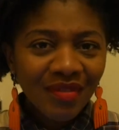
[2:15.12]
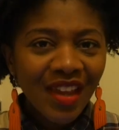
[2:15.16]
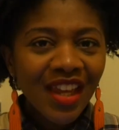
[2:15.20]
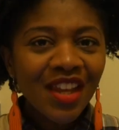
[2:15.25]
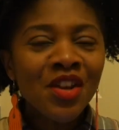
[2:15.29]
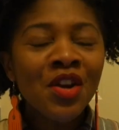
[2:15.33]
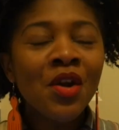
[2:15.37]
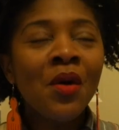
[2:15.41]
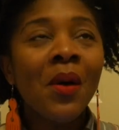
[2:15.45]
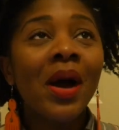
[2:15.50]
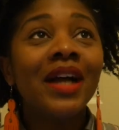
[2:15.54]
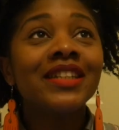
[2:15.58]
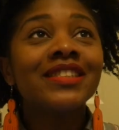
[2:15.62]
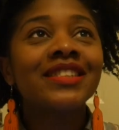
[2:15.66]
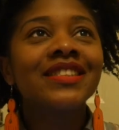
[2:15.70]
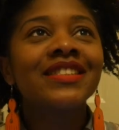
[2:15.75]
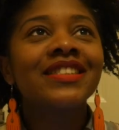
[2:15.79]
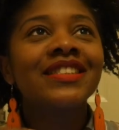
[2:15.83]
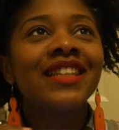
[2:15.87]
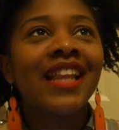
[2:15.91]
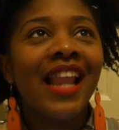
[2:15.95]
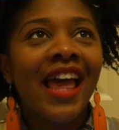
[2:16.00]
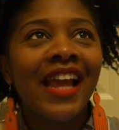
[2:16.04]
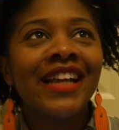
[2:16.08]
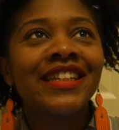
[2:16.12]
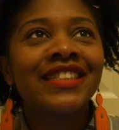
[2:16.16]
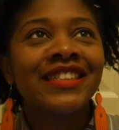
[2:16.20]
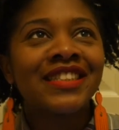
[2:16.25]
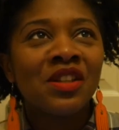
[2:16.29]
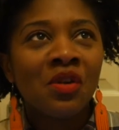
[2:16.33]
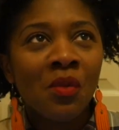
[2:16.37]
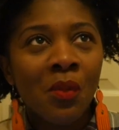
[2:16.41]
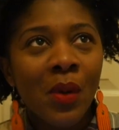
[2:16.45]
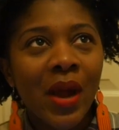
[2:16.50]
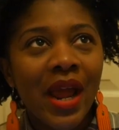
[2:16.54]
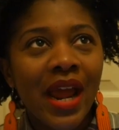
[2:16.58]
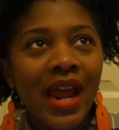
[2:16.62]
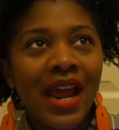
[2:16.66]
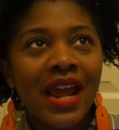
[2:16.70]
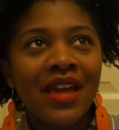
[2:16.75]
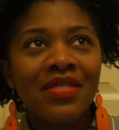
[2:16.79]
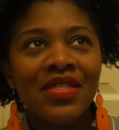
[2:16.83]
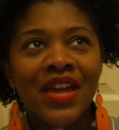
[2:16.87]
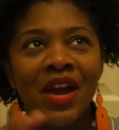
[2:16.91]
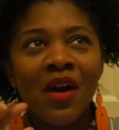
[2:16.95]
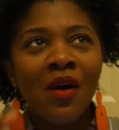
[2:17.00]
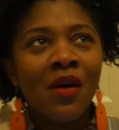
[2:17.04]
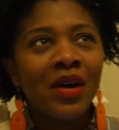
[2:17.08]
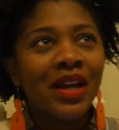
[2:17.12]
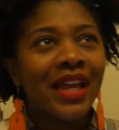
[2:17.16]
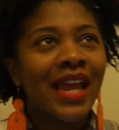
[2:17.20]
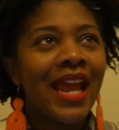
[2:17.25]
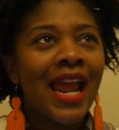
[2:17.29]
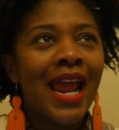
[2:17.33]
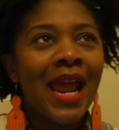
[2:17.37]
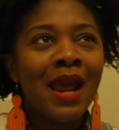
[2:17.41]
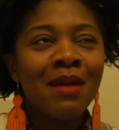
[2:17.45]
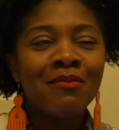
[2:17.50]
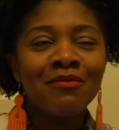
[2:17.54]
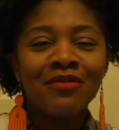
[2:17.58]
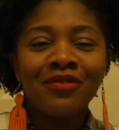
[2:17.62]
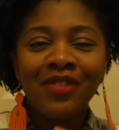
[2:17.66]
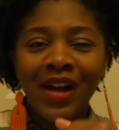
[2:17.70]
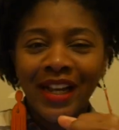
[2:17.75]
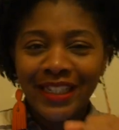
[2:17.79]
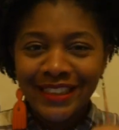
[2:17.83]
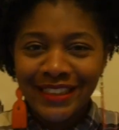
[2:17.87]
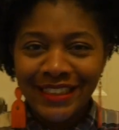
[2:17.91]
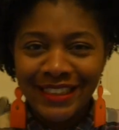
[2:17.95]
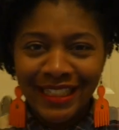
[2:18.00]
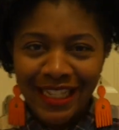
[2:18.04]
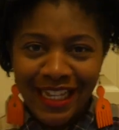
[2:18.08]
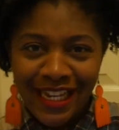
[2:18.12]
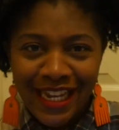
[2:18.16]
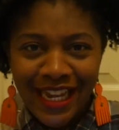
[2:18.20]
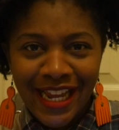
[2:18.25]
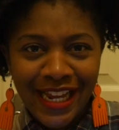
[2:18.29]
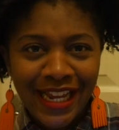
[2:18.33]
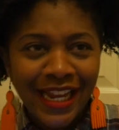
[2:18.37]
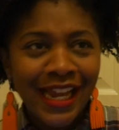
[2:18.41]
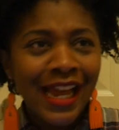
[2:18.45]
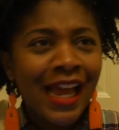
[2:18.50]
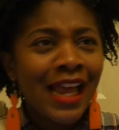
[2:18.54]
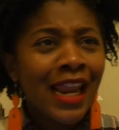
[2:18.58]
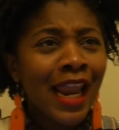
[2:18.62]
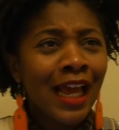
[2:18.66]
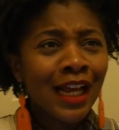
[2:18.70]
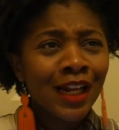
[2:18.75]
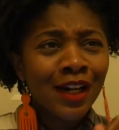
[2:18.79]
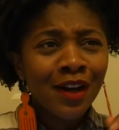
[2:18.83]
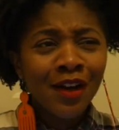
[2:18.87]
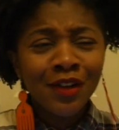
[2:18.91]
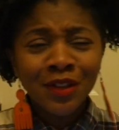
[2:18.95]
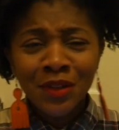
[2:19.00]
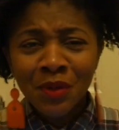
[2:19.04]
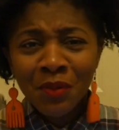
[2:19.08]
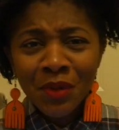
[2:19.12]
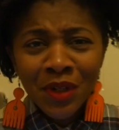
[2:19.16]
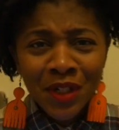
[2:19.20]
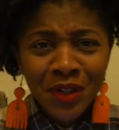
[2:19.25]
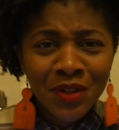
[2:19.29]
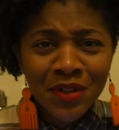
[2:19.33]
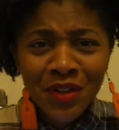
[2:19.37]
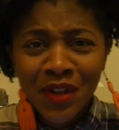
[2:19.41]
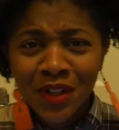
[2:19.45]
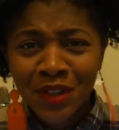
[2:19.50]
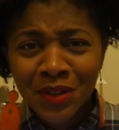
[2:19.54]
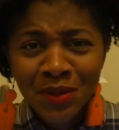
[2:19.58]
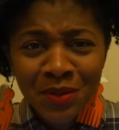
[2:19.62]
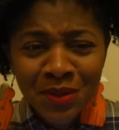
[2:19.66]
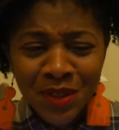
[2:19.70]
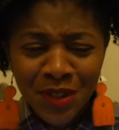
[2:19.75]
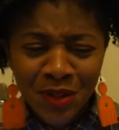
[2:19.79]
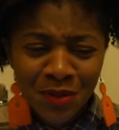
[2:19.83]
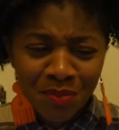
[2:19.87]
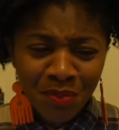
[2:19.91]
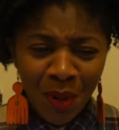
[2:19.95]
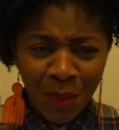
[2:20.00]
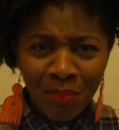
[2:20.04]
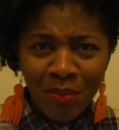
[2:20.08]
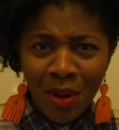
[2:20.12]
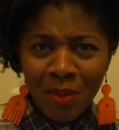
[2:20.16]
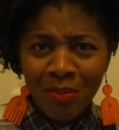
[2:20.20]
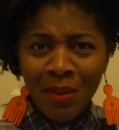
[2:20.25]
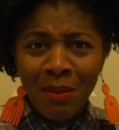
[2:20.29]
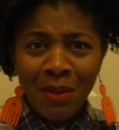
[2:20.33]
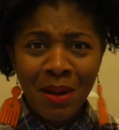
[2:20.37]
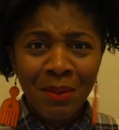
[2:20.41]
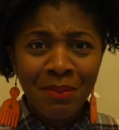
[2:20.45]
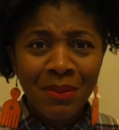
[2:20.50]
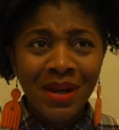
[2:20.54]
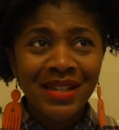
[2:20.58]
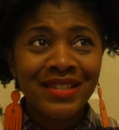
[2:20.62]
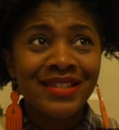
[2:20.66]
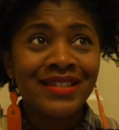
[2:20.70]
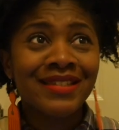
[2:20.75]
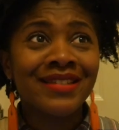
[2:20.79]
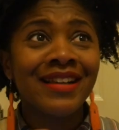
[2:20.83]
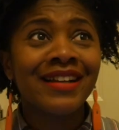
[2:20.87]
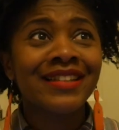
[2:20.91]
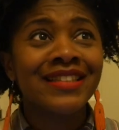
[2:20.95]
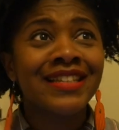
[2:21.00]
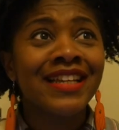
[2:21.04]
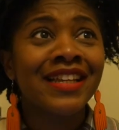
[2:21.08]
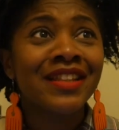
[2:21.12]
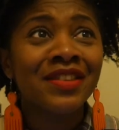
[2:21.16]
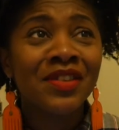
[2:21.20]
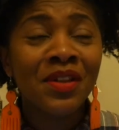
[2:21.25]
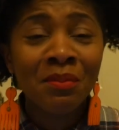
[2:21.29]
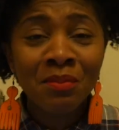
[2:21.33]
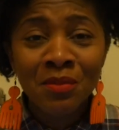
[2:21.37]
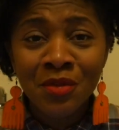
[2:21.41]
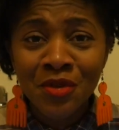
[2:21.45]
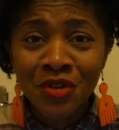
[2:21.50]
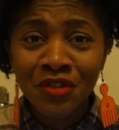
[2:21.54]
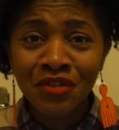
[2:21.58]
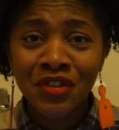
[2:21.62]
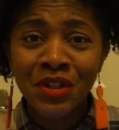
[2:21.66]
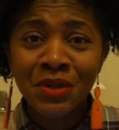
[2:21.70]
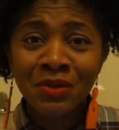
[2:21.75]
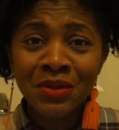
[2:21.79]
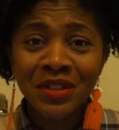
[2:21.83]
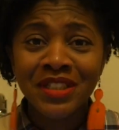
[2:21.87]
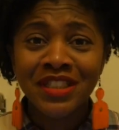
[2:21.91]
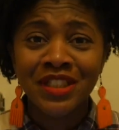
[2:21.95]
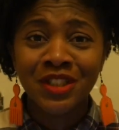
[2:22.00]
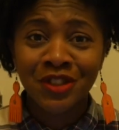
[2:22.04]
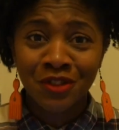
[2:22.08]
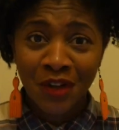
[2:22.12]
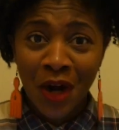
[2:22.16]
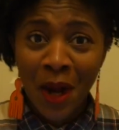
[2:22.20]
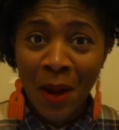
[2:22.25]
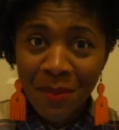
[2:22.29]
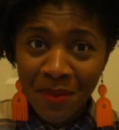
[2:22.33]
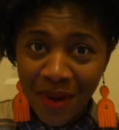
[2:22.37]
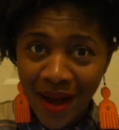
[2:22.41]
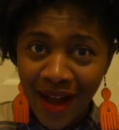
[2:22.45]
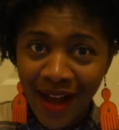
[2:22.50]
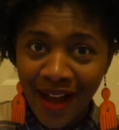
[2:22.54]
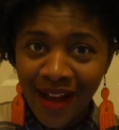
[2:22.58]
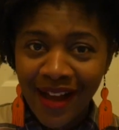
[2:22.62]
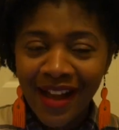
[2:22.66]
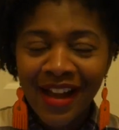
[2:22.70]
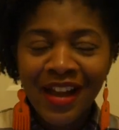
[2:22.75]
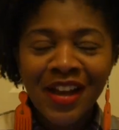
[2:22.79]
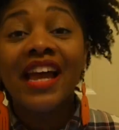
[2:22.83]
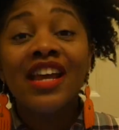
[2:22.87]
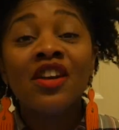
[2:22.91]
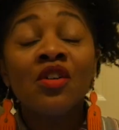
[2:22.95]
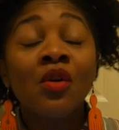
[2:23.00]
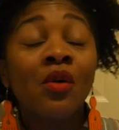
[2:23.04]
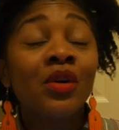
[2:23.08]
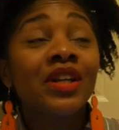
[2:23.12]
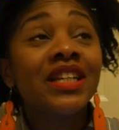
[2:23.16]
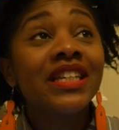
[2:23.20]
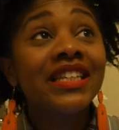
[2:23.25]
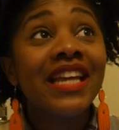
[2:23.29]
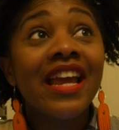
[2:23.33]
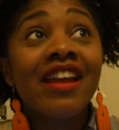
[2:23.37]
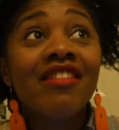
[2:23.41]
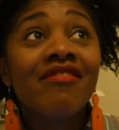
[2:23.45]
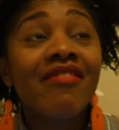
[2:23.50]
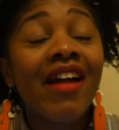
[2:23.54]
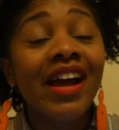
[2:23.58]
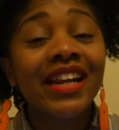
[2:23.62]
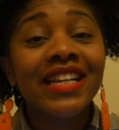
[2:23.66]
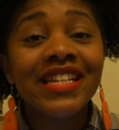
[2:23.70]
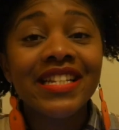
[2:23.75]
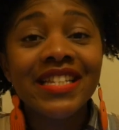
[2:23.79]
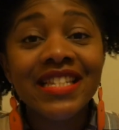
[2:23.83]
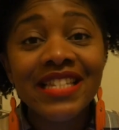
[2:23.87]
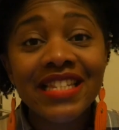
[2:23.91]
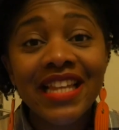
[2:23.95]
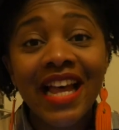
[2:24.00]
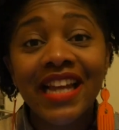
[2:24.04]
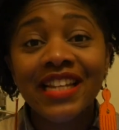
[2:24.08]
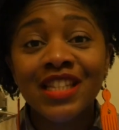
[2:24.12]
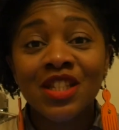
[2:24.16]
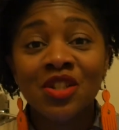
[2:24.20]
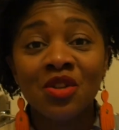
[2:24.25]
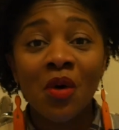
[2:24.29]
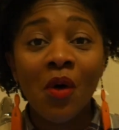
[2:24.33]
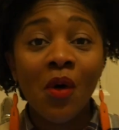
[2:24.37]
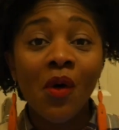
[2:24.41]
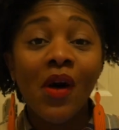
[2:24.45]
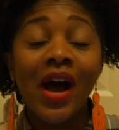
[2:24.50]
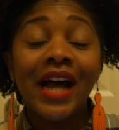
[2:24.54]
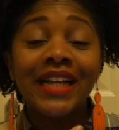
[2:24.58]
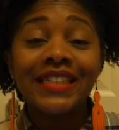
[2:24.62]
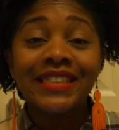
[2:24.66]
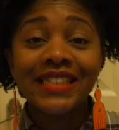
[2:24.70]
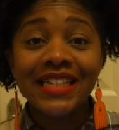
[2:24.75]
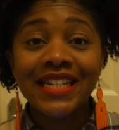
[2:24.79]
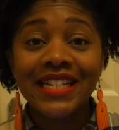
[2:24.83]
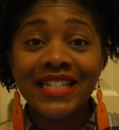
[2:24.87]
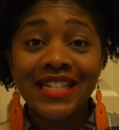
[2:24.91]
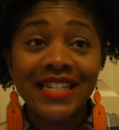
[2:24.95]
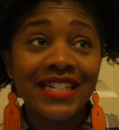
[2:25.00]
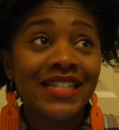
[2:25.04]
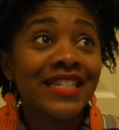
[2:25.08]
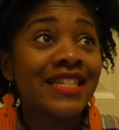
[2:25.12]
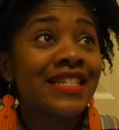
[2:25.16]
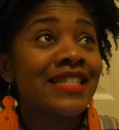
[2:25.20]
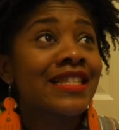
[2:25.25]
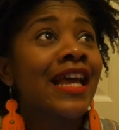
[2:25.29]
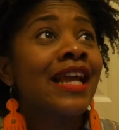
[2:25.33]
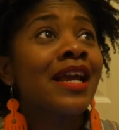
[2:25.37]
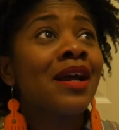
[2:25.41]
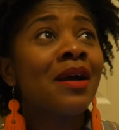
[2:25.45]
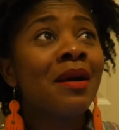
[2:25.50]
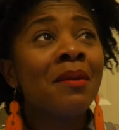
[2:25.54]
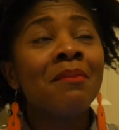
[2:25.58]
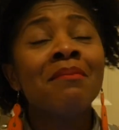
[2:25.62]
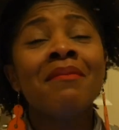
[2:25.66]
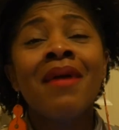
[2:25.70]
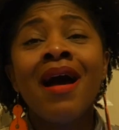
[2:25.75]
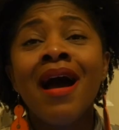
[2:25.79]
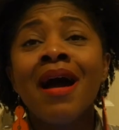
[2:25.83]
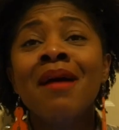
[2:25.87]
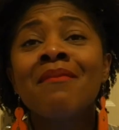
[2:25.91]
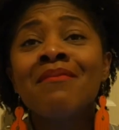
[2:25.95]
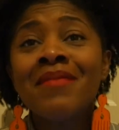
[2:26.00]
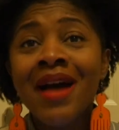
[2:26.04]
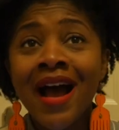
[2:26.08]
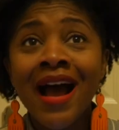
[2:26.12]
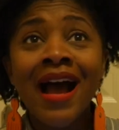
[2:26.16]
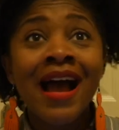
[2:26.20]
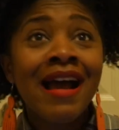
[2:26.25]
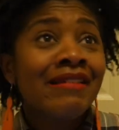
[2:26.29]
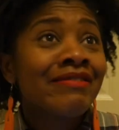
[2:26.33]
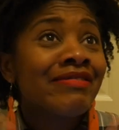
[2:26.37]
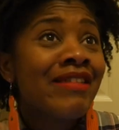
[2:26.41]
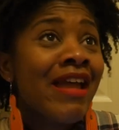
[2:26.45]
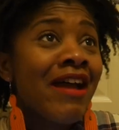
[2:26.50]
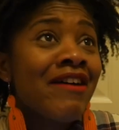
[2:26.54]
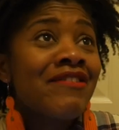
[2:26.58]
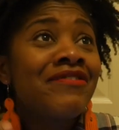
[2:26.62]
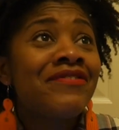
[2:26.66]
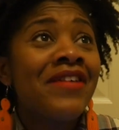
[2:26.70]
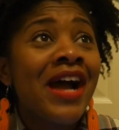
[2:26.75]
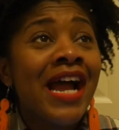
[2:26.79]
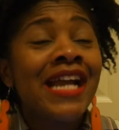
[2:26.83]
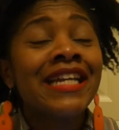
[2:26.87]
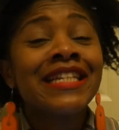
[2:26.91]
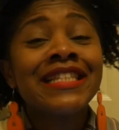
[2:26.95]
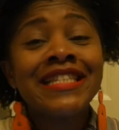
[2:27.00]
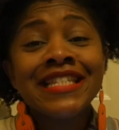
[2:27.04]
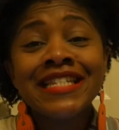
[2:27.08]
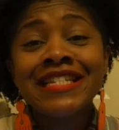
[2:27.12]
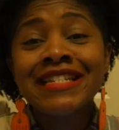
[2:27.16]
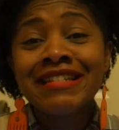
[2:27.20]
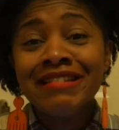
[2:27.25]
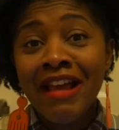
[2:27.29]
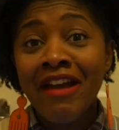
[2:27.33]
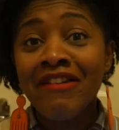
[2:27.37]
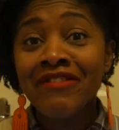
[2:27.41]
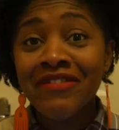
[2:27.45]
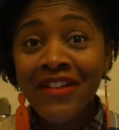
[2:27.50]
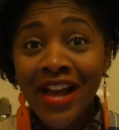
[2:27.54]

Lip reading: you know, I just liked the way they all came fighting, like lock the windows, started the movie with drama. And Onyinye ran inside to call Adaeze. She's like, Mama, they're fighting.